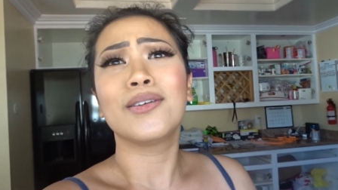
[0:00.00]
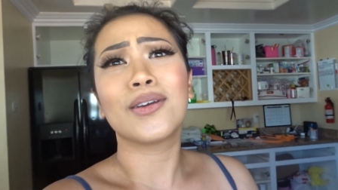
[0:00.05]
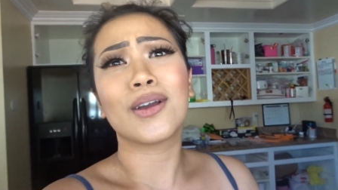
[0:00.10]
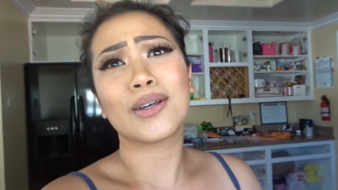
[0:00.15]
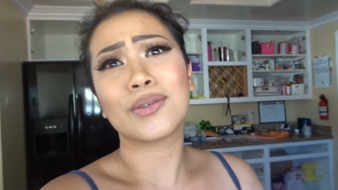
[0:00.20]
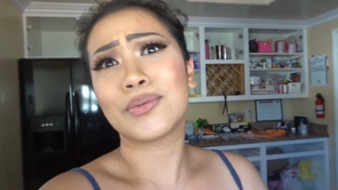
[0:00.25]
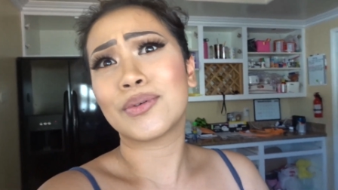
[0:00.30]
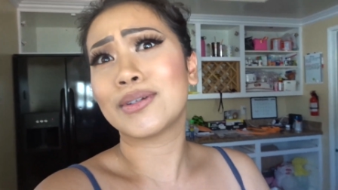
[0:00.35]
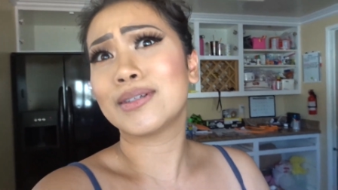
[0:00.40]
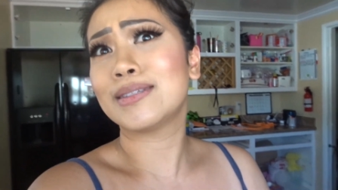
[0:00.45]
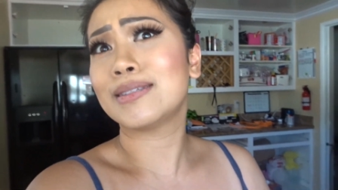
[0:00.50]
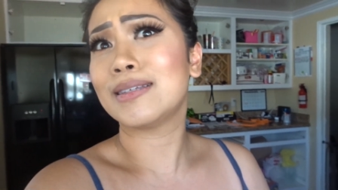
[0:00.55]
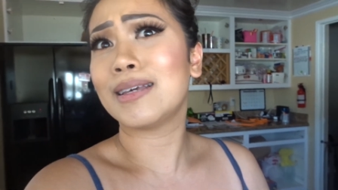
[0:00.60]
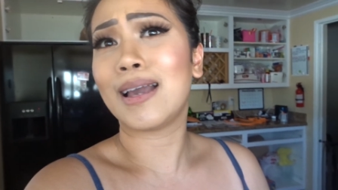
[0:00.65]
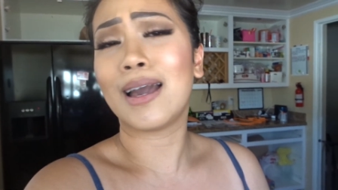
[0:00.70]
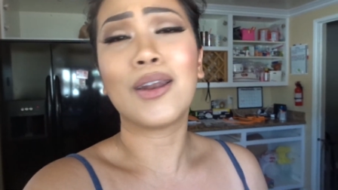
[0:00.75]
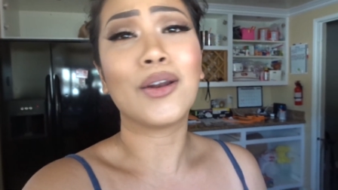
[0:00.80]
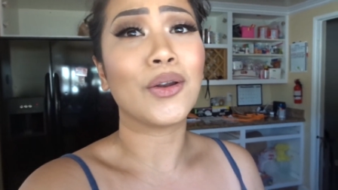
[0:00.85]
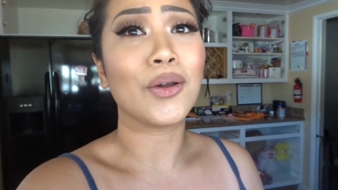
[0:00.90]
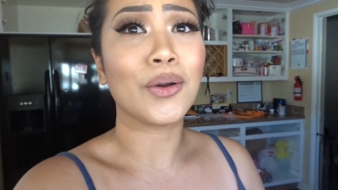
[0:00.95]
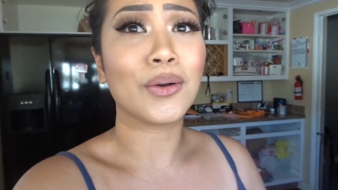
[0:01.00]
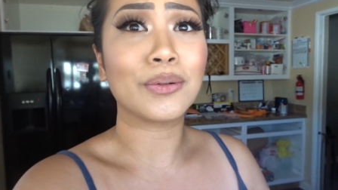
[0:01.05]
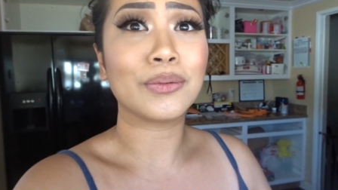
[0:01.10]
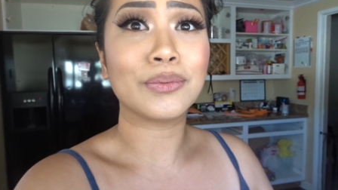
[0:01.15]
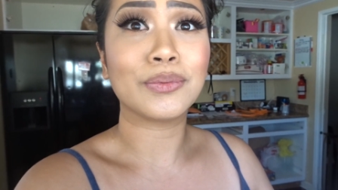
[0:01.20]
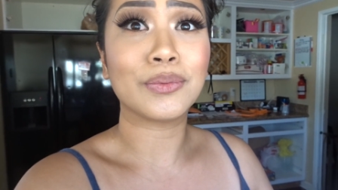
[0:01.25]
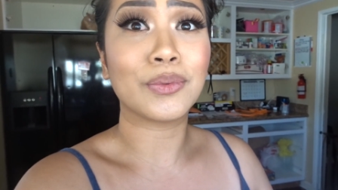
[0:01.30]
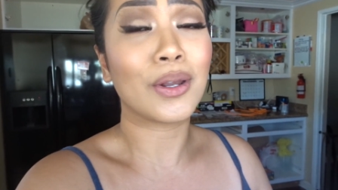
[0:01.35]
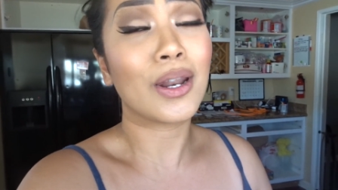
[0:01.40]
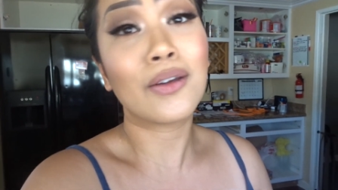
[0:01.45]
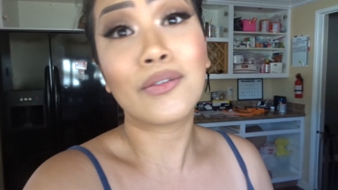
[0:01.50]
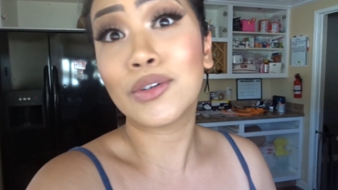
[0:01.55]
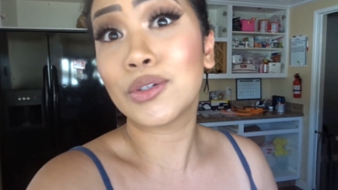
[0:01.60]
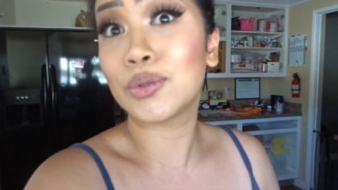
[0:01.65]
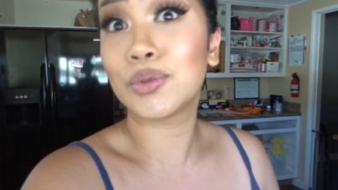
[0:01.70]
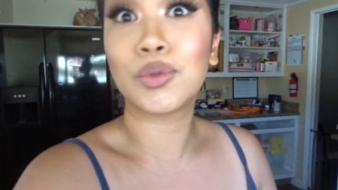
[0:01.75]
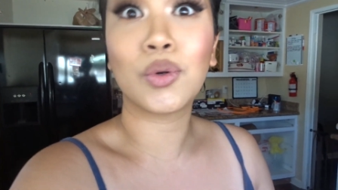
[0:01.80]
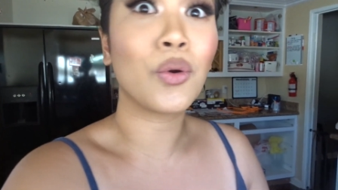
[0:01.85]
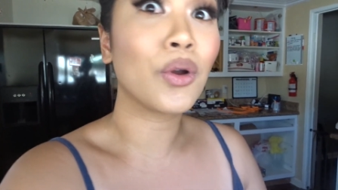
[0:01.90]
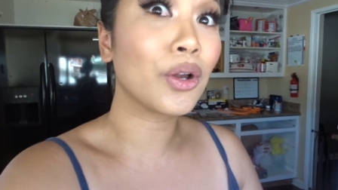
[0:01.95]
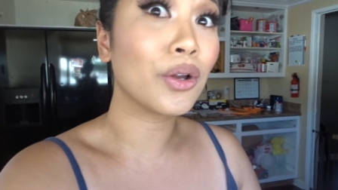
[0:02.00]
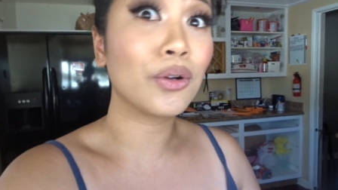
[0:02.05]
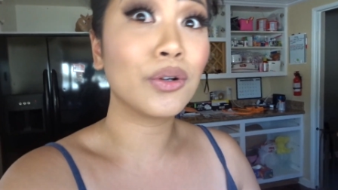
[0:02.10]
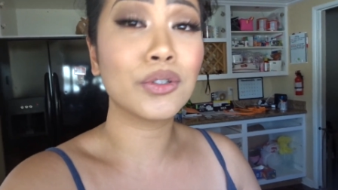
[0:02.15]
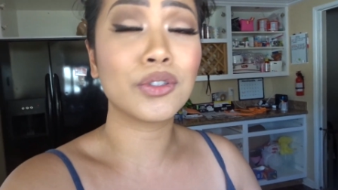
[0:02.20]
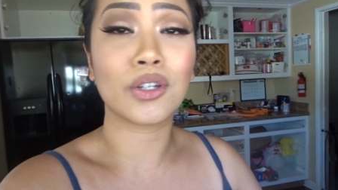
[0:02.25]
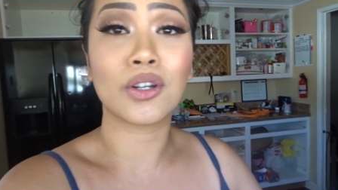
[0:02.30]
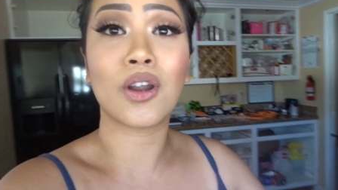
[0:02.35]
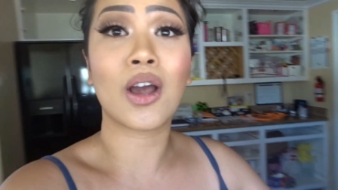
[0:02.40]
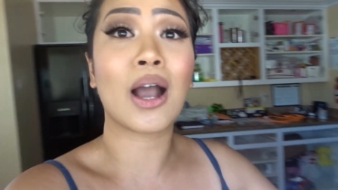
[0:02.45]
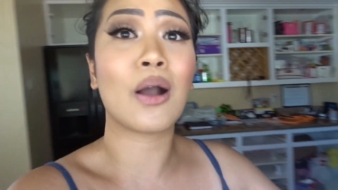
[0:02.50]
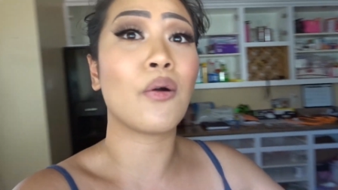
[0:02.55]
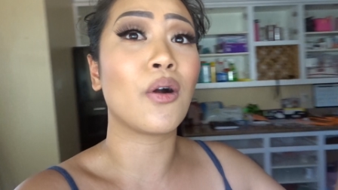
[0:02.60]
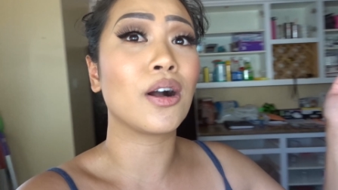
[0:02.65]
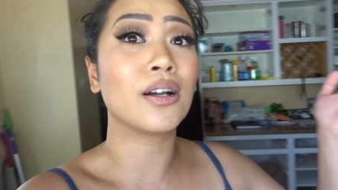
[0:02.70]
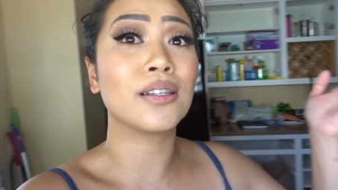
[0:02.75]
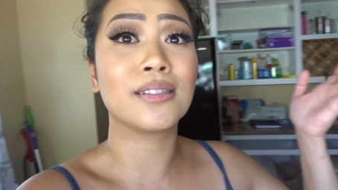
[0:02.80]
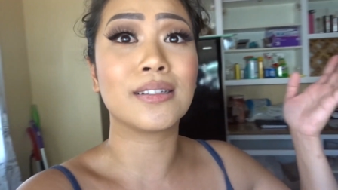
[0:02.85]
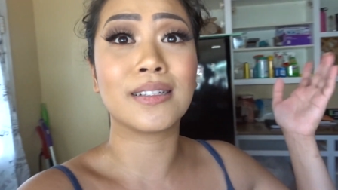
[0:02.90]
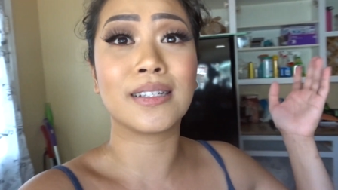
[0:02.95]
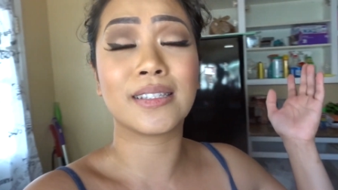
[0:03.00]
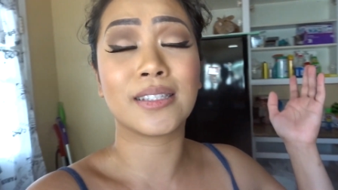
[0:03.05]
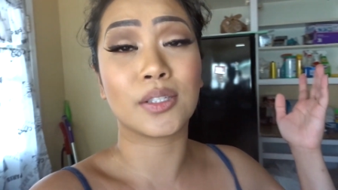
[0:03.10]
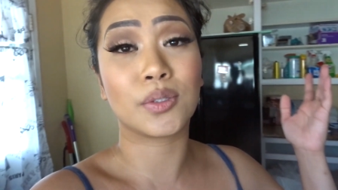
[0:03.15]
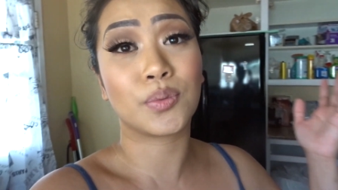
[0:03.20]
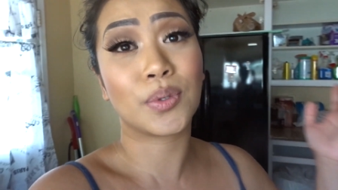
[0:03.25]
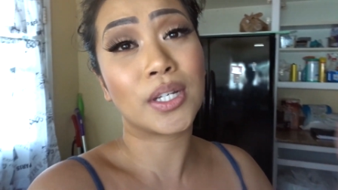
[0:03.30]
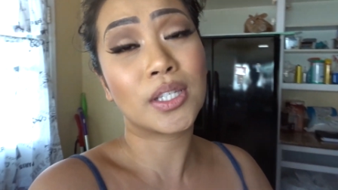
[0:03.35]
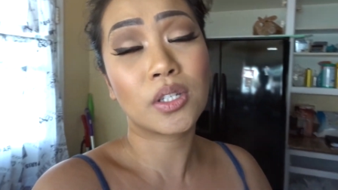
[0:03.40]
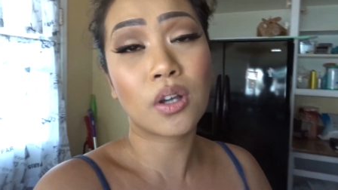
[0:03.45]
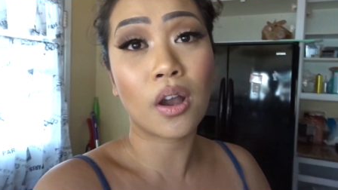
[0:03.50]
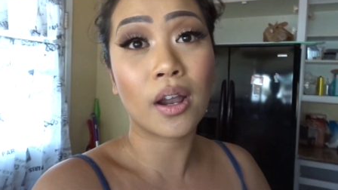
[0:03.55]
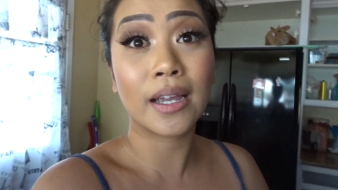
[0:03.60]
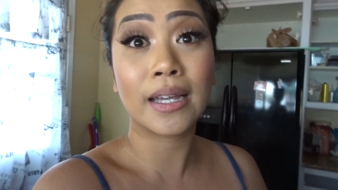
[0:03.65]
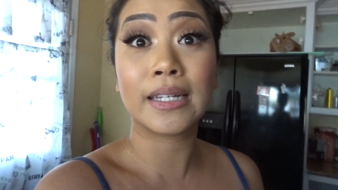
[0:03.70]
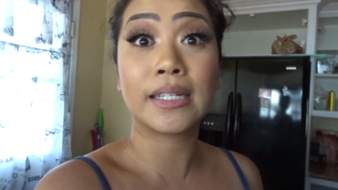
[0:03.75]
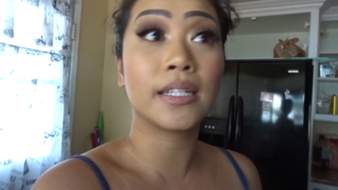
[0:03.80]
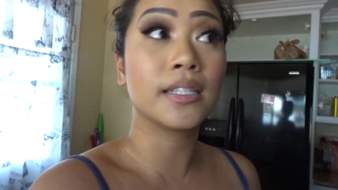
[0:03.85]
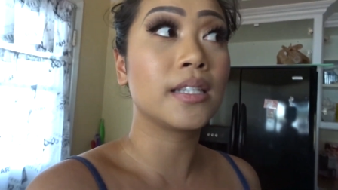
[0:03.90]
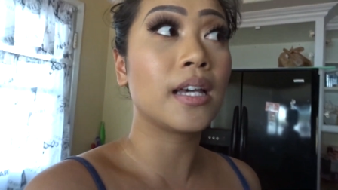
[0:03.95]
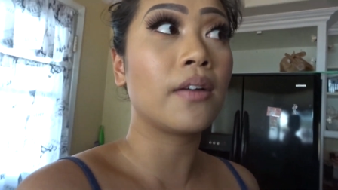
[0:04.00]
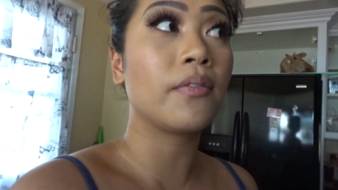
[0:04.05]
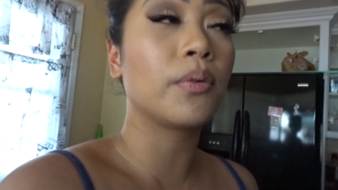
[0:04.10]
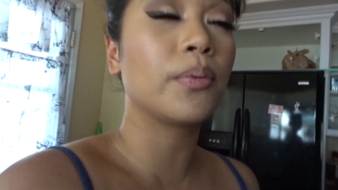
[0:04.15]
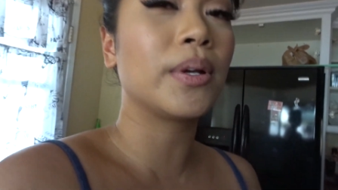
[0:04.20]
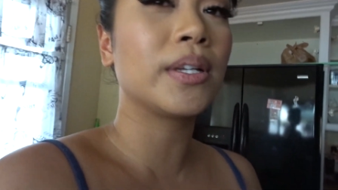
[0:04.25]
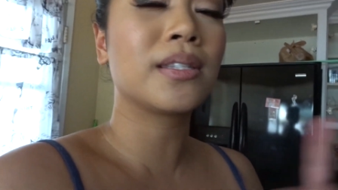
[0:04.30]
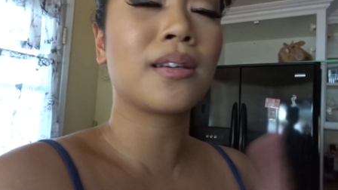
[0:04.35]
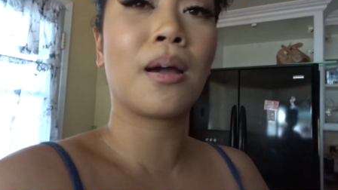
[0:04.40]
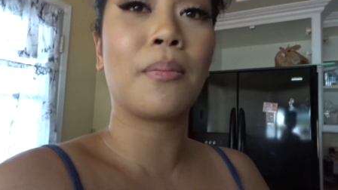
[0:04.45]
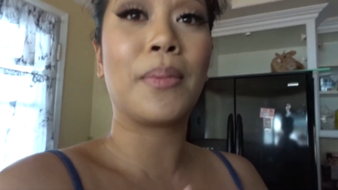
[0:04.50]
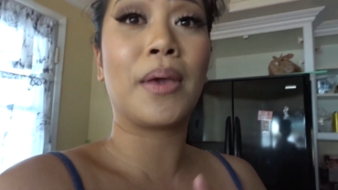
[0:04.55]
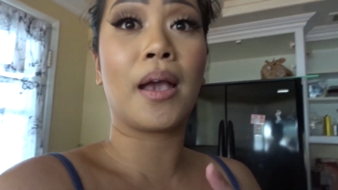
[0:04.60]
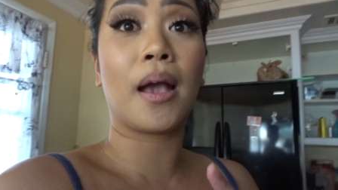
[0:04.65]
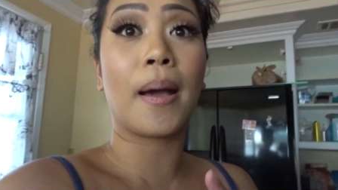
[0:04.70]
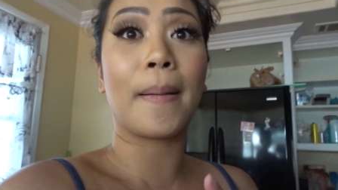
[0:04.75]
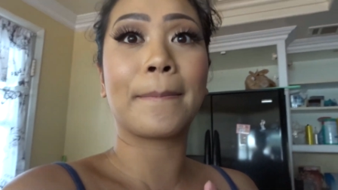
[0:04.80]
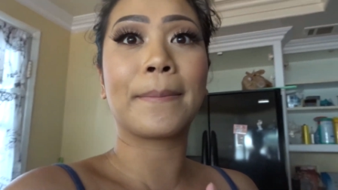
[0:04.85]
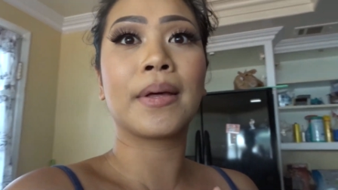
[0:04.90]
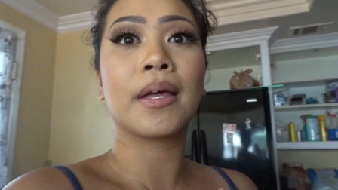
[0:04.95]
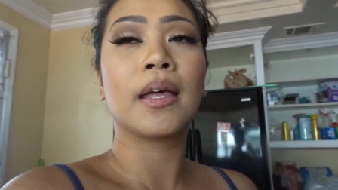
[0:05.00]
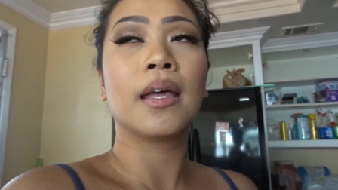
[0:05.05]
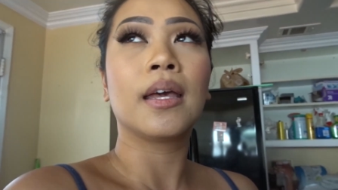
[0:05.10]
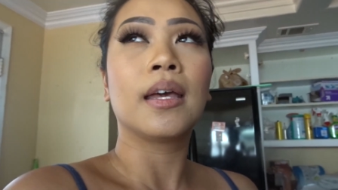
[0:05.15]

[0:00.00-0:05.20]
you guys want to see i don't know whatever tutorials on how austin does his race car he does have a race coming up